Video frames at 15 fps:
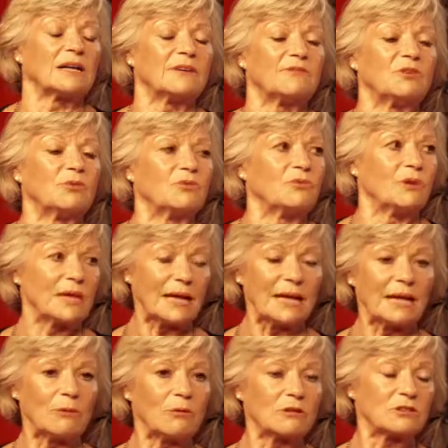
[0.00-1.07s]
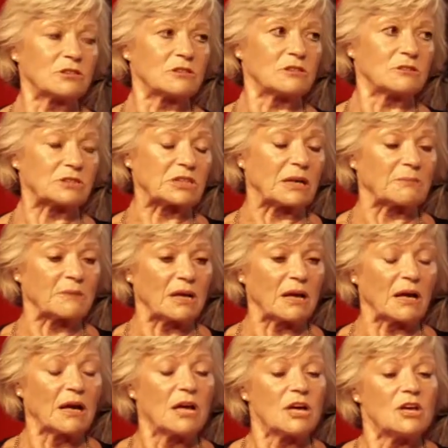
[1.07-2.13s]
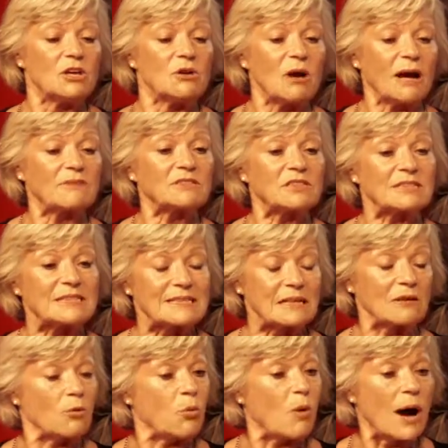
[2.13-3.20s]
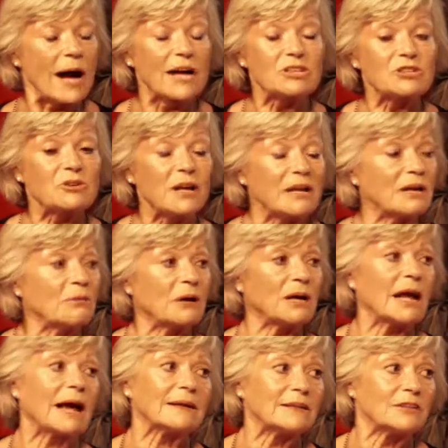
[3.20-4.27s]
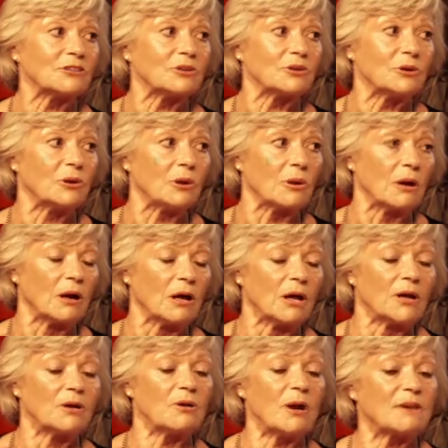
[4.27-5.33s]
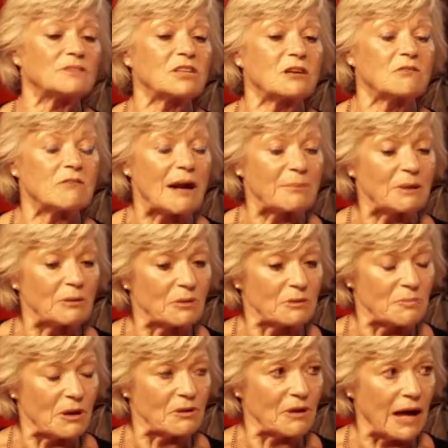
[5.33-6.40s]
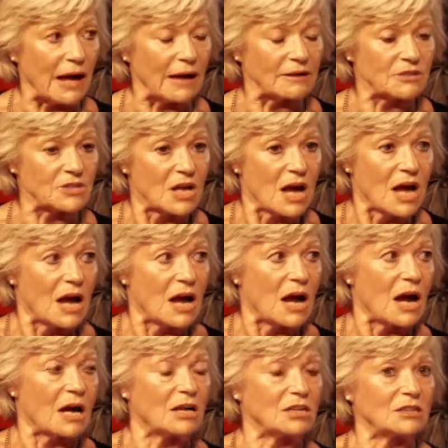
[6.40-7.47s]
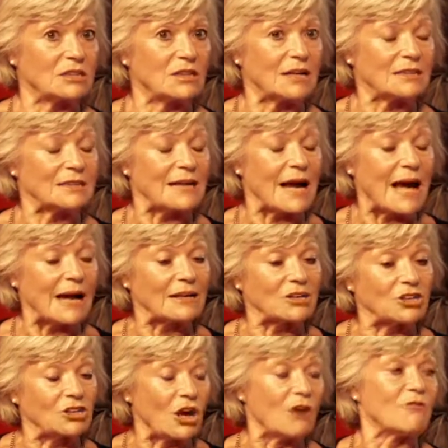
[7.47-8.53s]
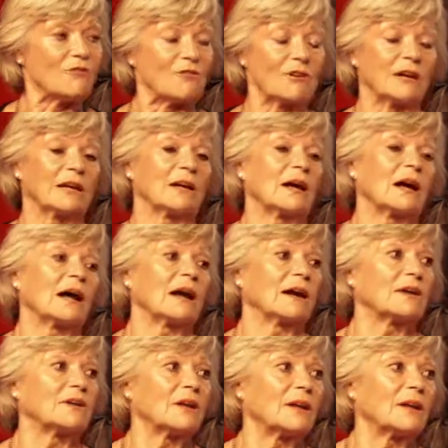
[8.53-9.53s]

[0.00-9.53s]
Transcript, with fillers: if you really want to do something, you have to see, why should anyone hand it to you? You have to grab it with both hands. Exactly. And go for it. I like